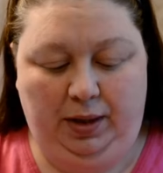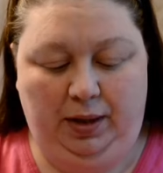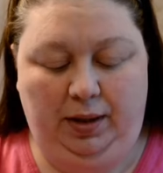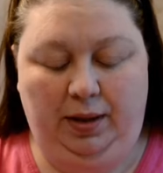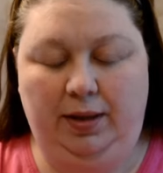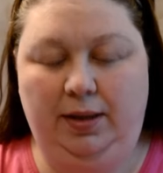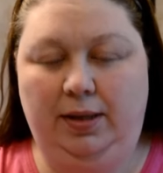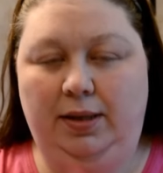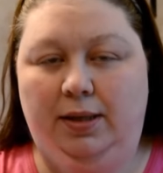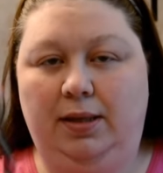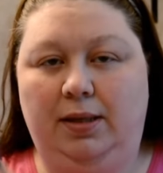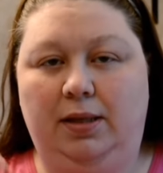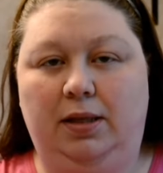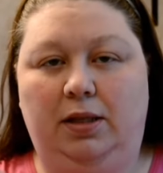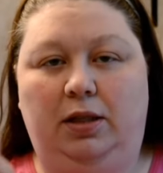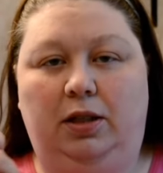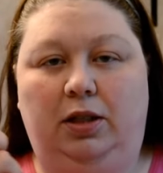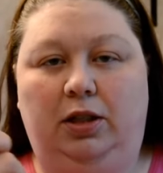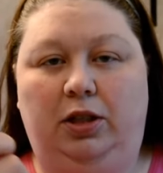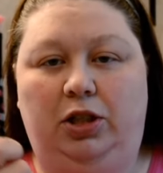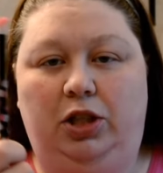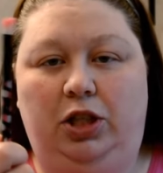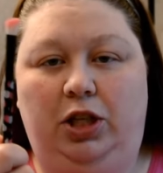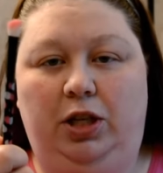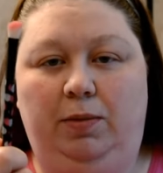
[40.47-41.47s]
this is a
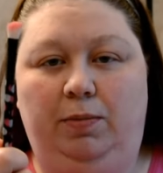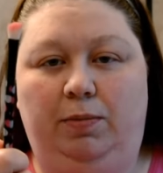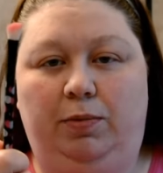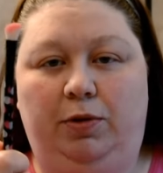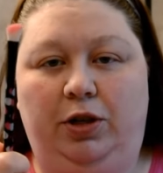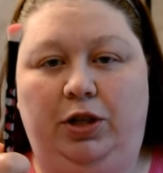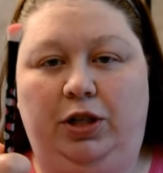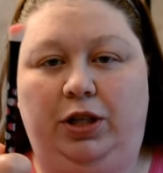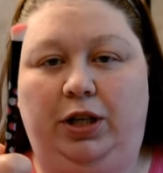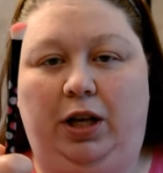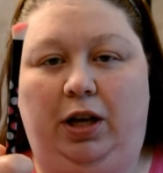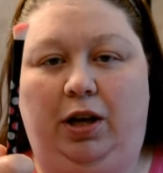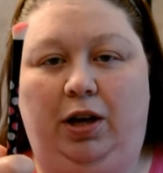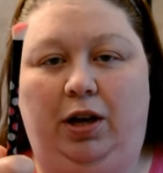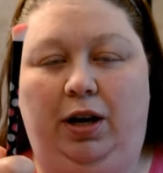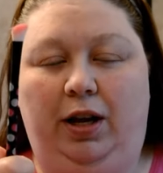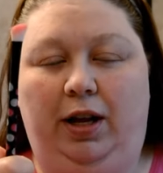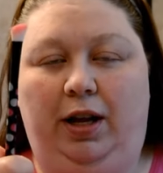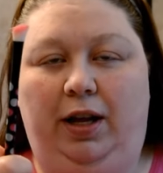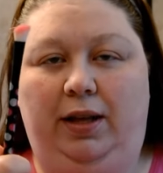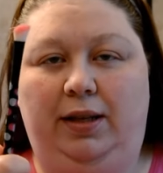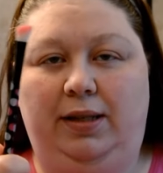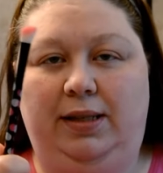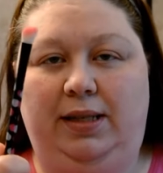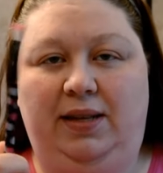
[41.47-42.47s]
little cheap brush I got
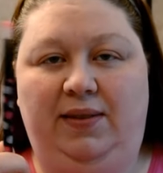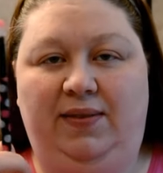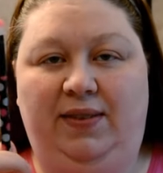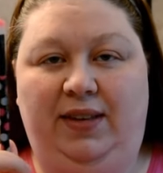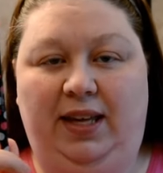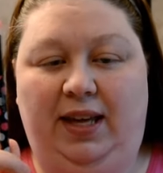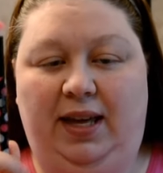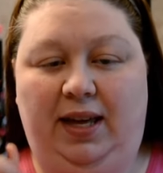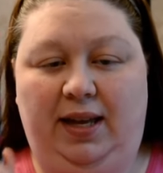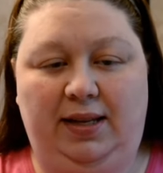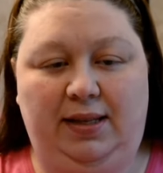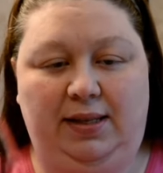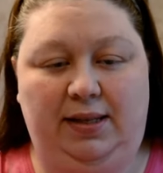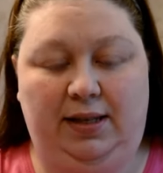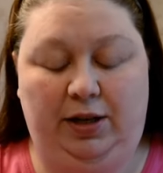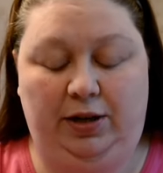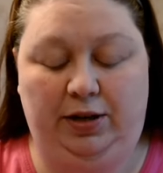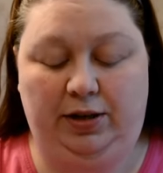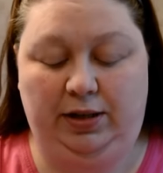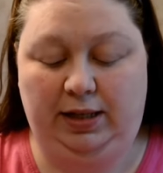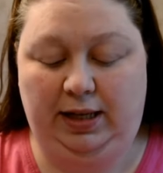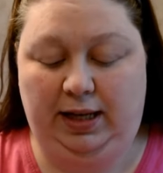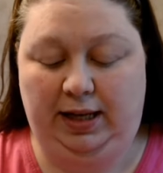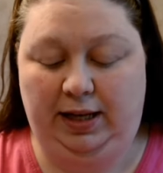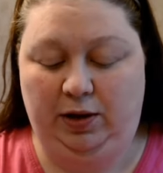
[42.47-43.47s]
at CVS here
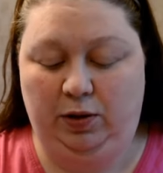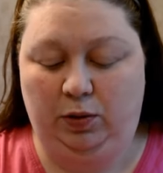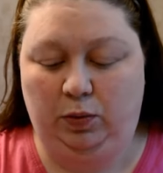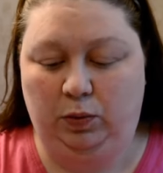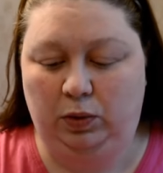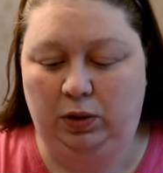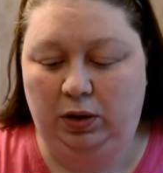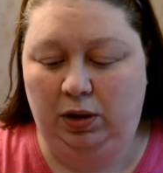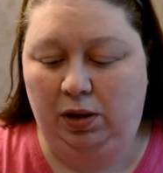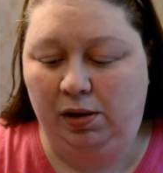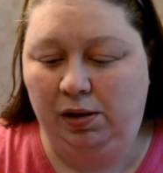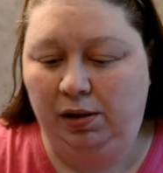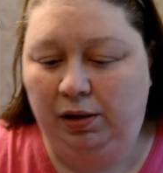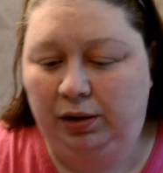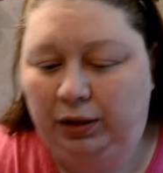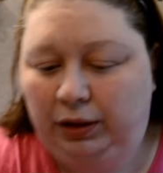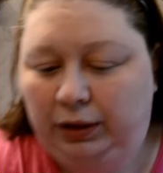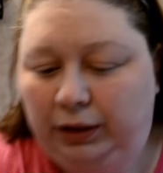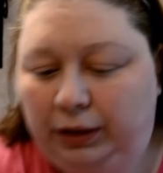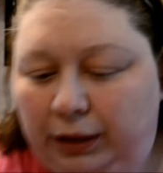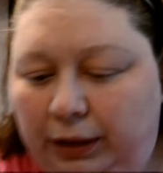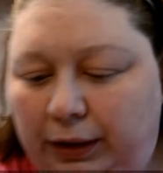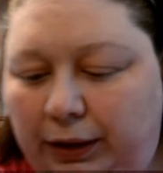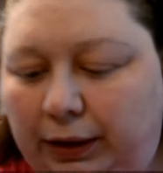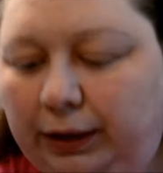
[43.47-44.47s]
in town.
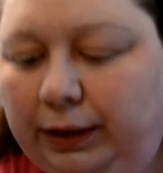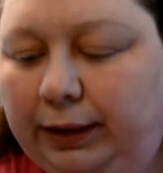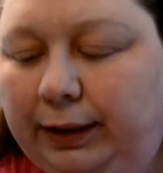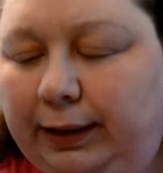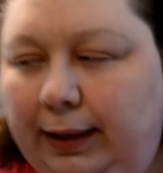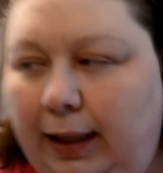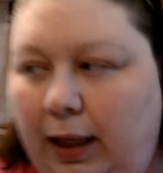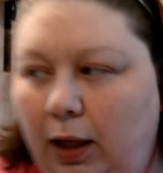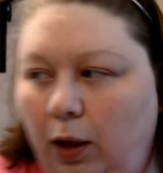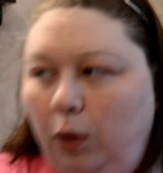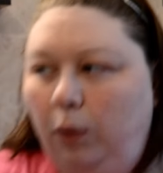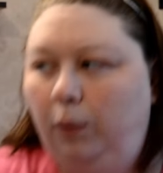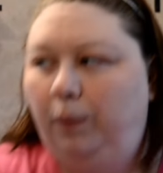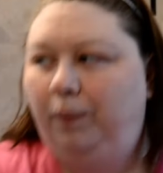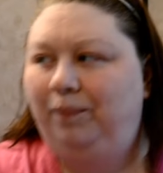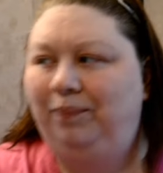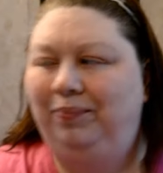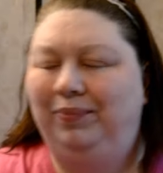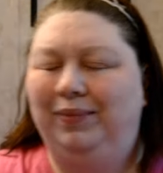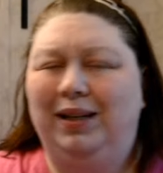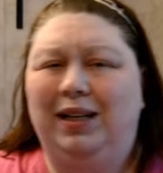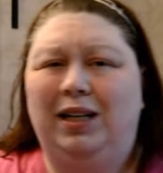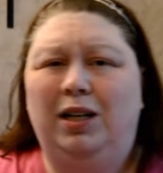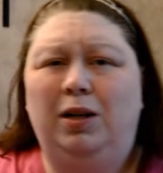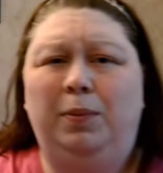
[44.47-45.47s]
So,
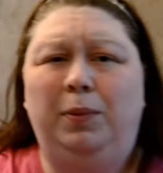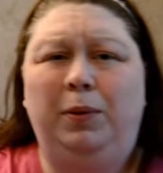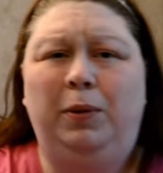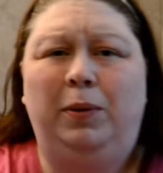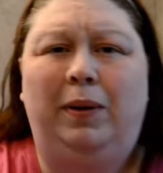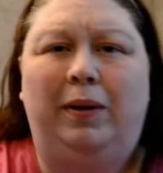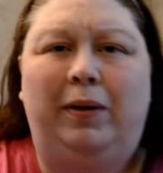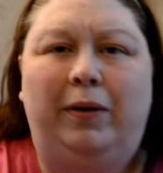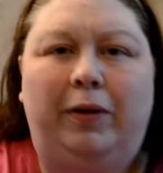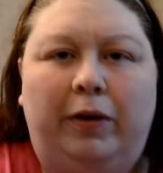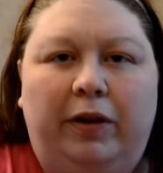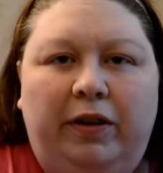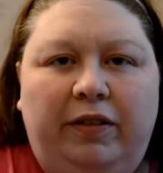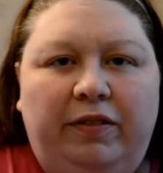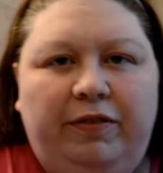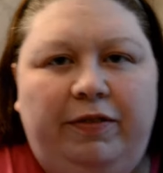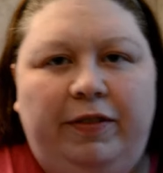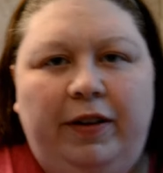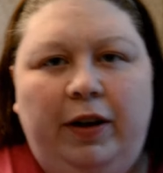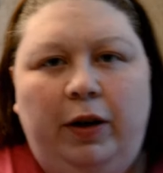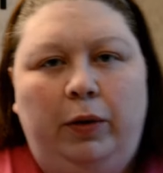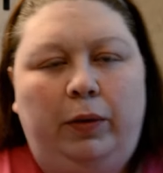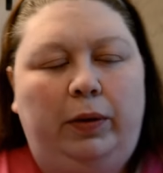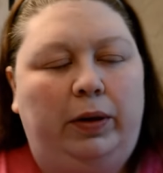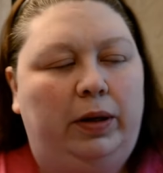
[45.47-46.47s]
I hope you all are in
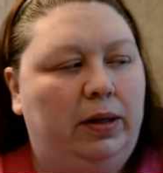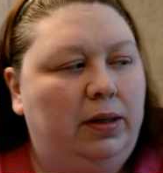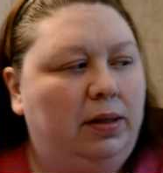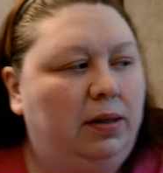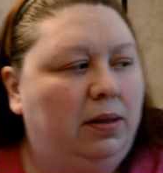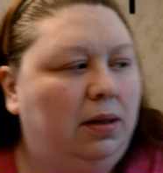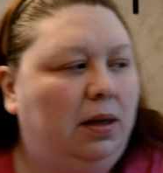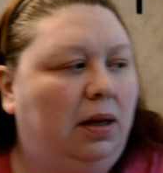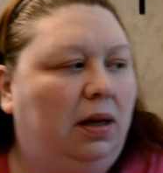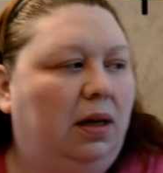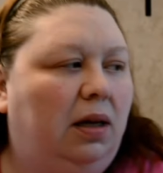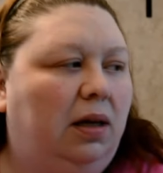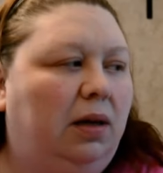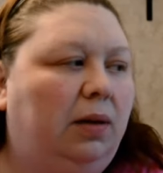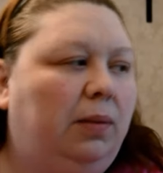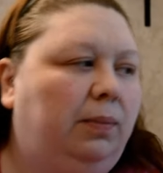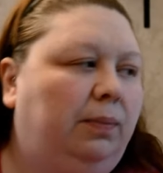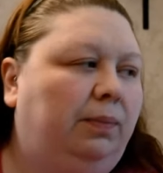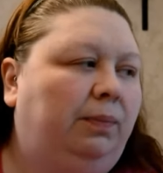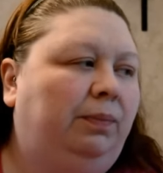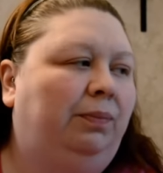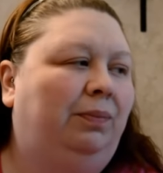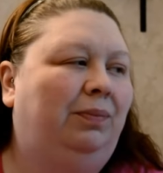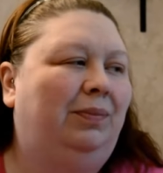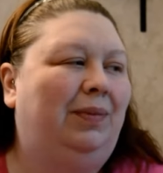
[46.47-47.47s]
focus. Um,
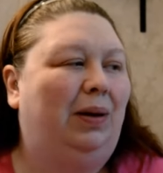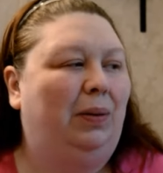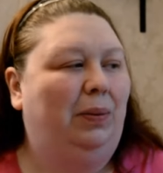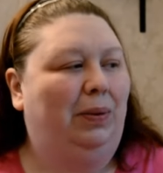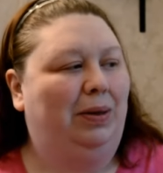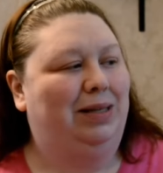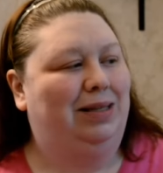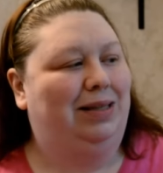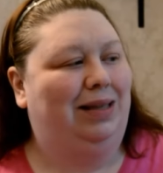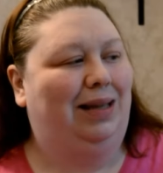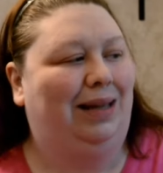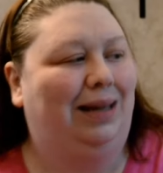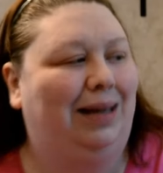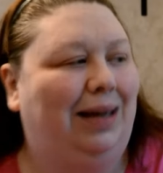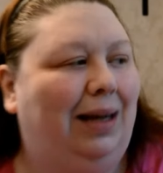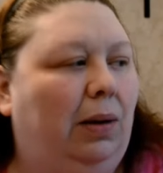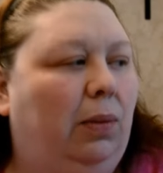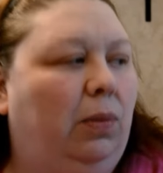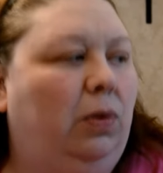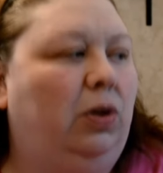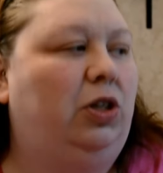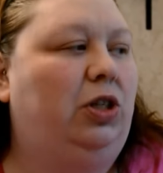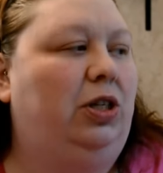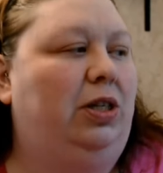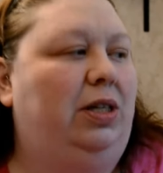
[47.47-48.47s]
I was laying down
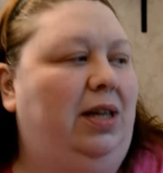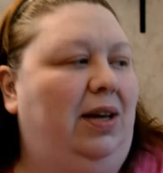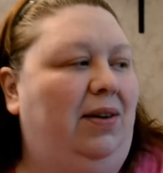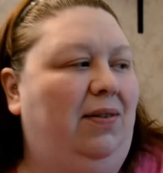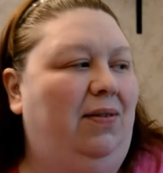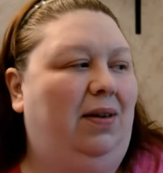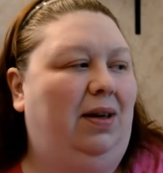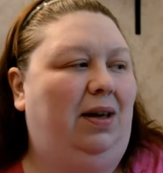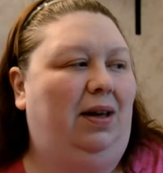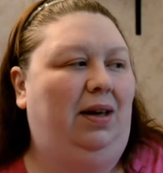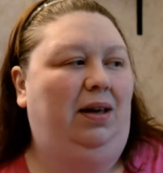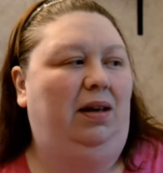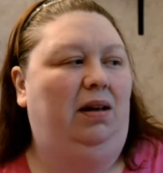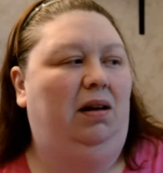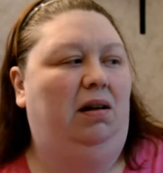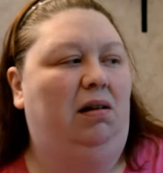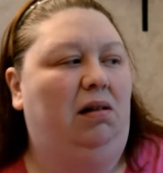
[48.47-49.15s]
watching TV.